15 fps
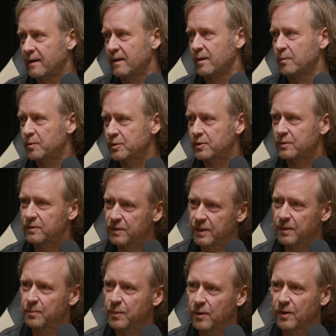we should
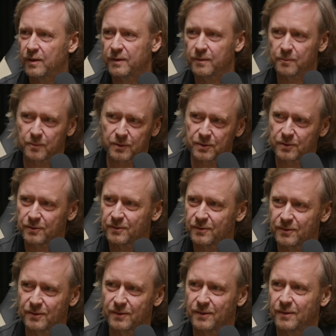keep on and we should,
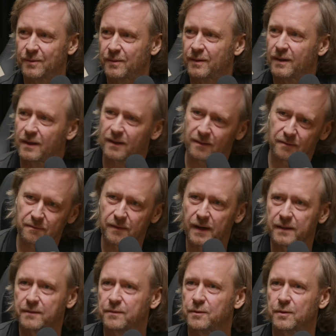
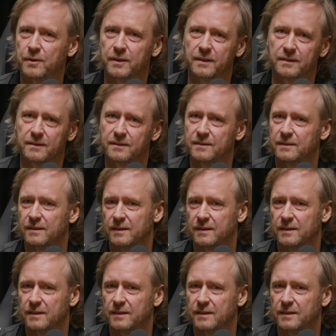fight for it.